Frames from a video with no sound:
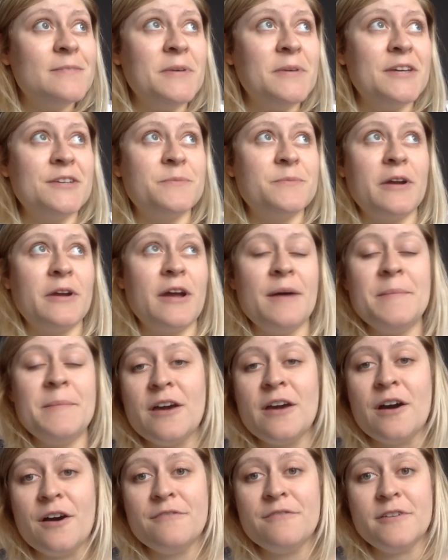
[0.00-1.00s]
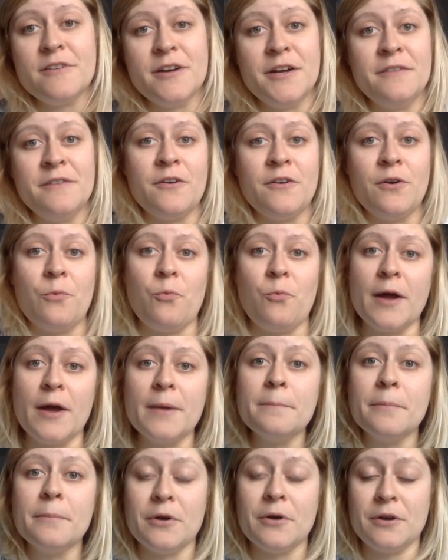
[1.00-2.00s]
because we're coming off of
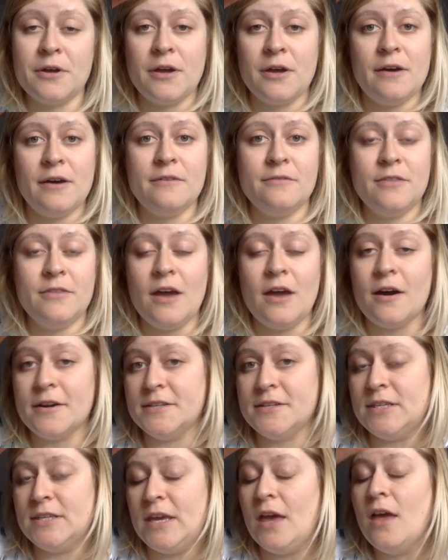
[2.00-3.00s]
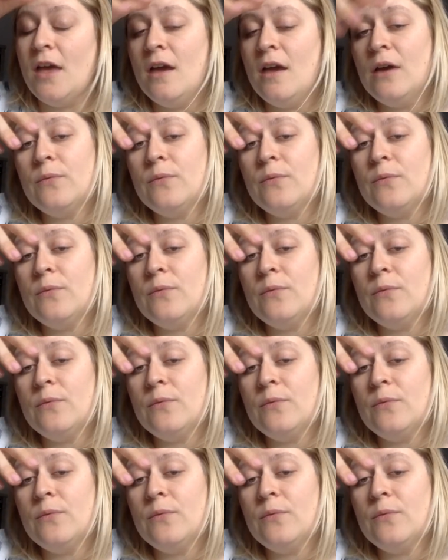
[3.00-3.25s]
one book of the Odyssey.